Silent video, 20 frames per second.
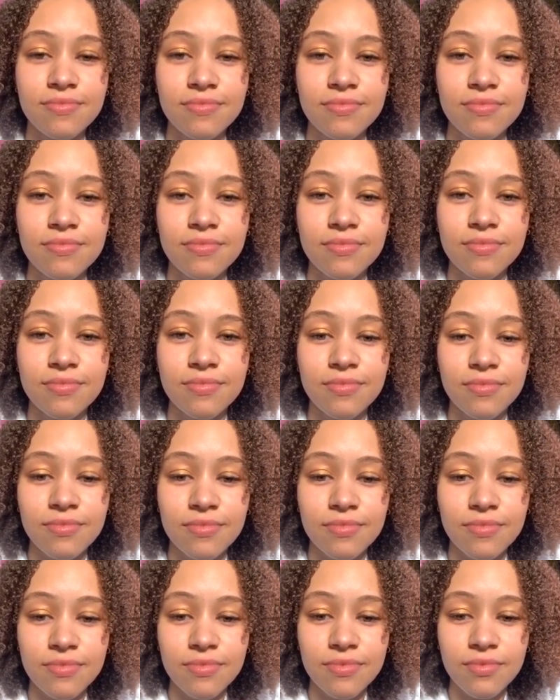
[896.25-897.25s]

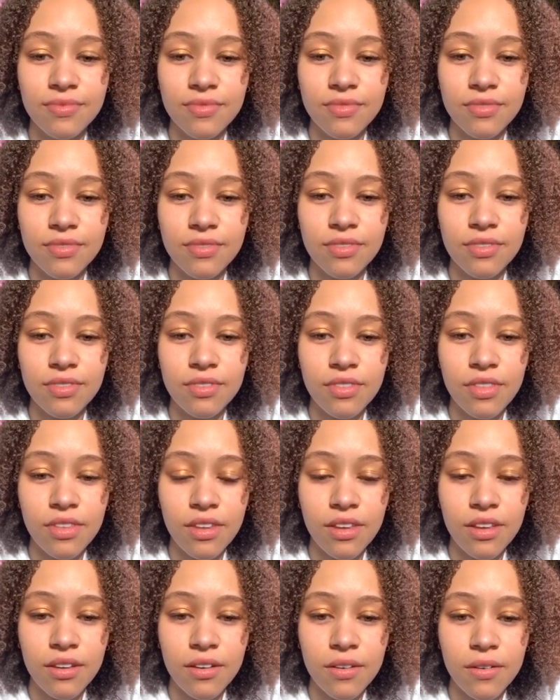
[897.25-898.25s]

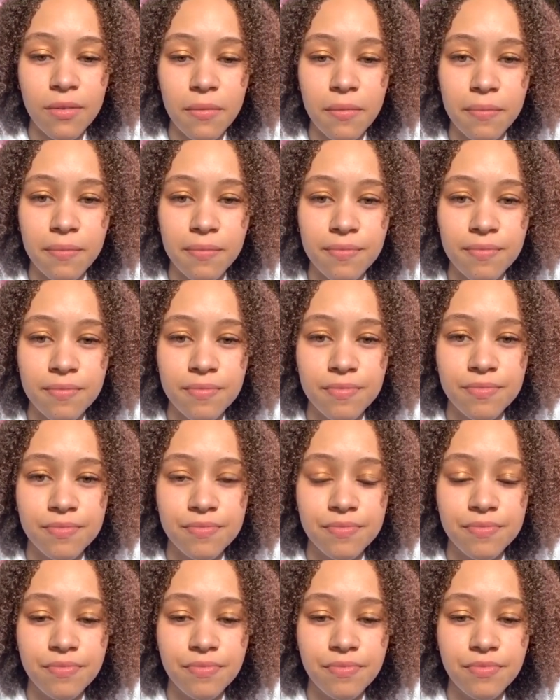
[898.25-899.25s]

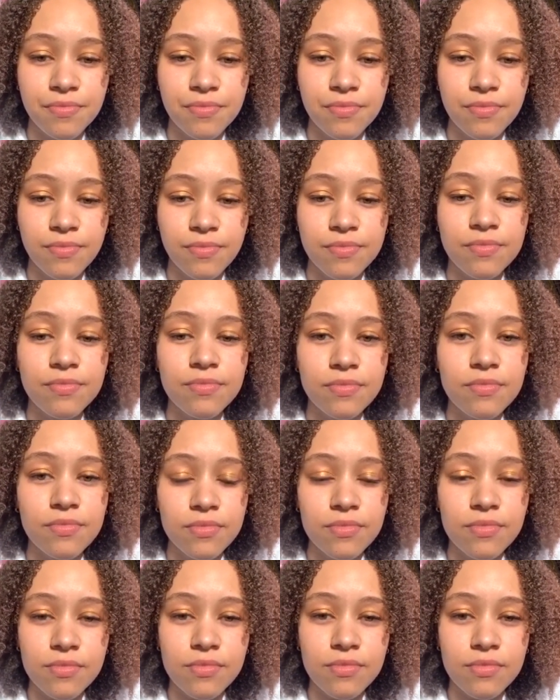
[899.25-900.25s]

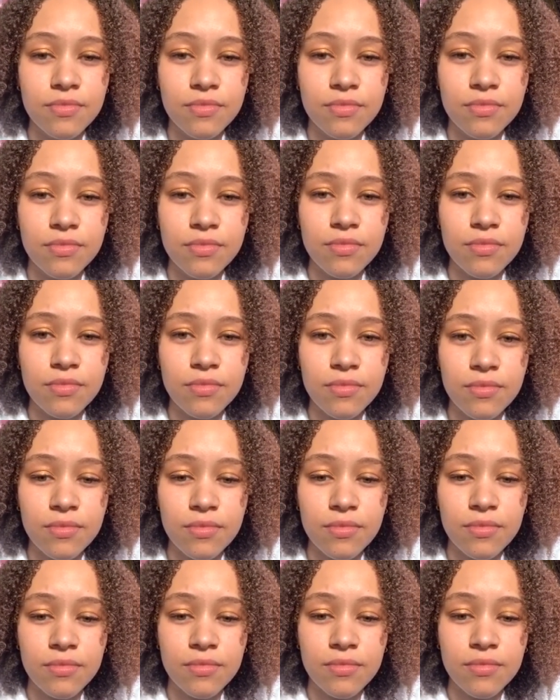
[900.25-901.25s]
(silent)